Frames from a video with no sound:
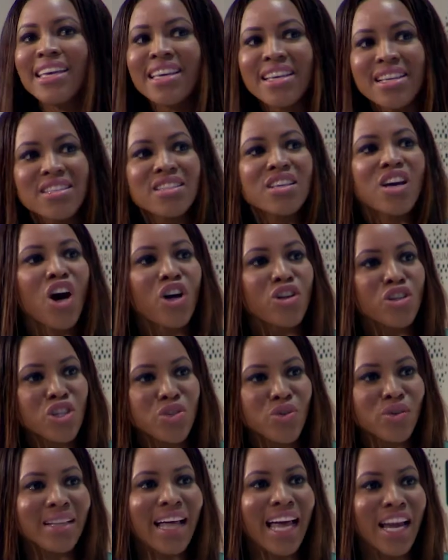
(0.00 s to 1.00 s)
is
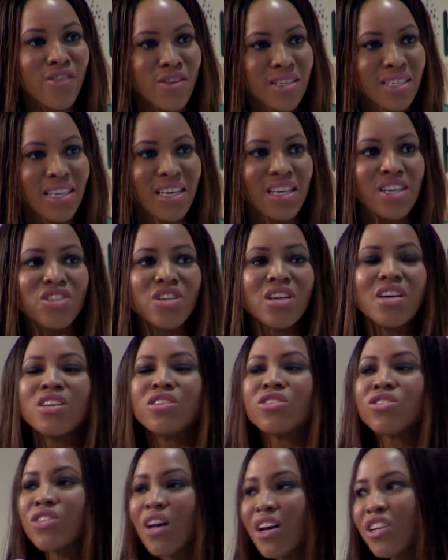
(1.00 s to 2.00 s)
cultural heritage
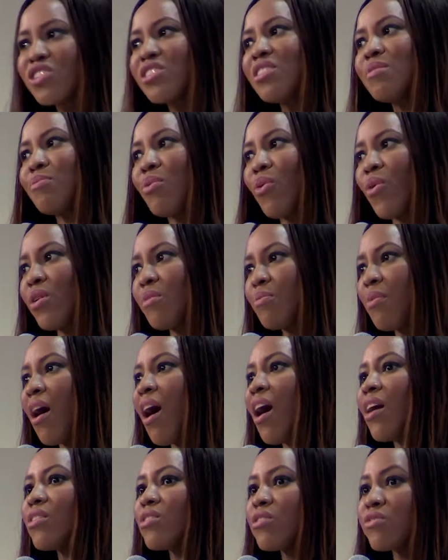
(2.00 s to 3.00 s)
such an important
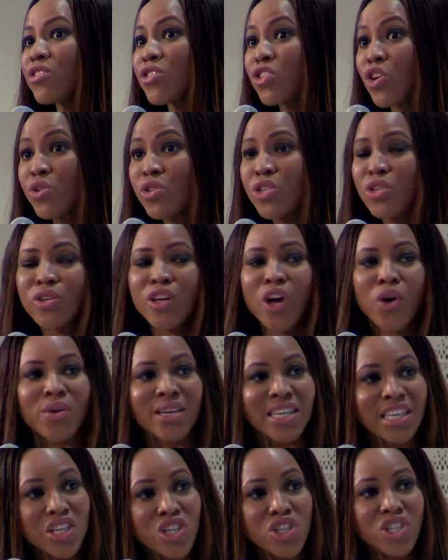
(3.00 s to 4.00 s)
part of social
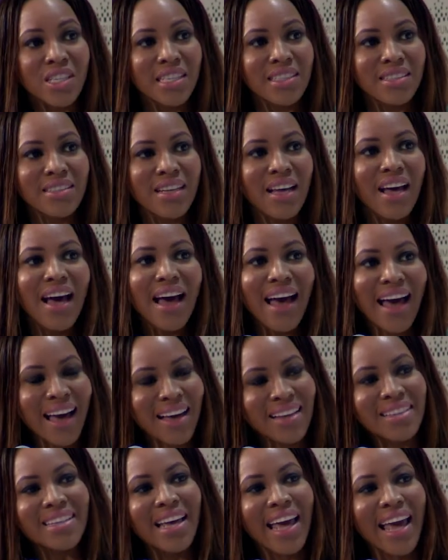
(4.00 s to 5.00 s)
cohesion
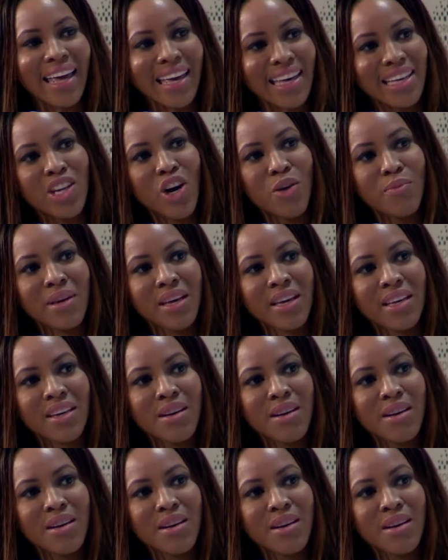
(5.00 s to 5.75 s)
and economic